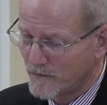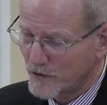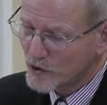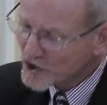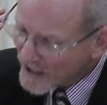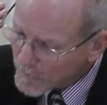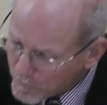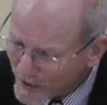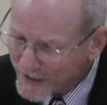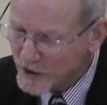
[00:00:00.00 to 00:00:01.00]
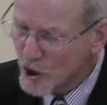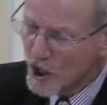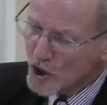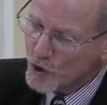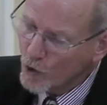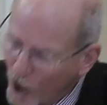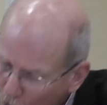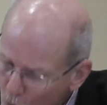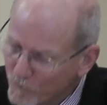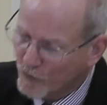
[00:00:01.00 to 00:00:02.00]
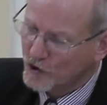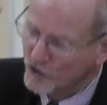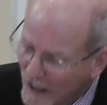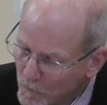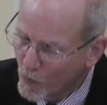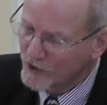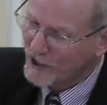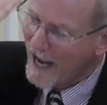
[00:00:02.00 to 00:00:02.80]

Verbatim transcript: You seek pity. You, you hope for someone to